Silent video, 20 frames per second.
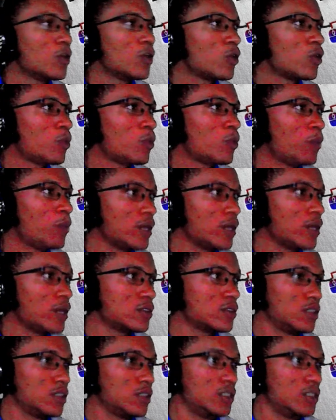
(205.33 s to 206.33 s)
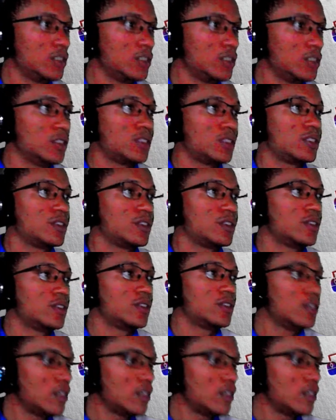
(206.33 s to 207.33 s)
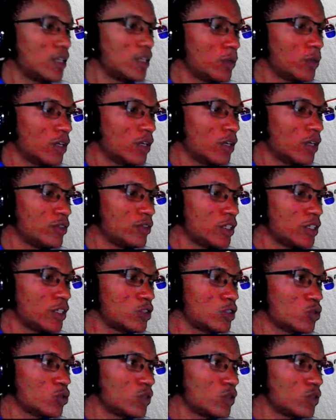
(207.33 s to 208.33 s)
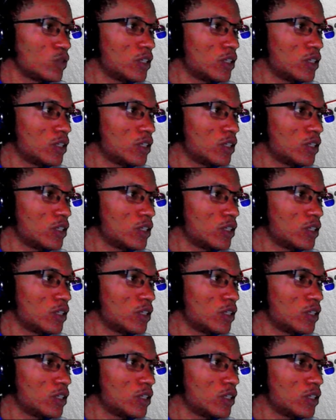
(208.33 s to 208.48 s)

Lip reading: pattern is that we have here so far.